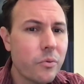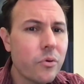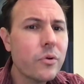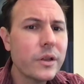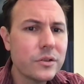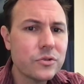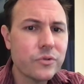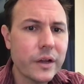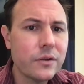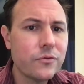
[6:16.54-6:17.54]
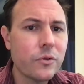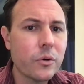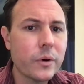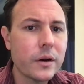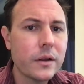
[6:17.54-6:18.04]
Pretty
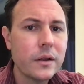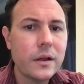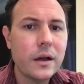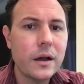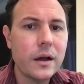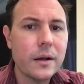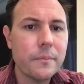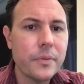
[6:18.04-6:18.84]
straightforward. And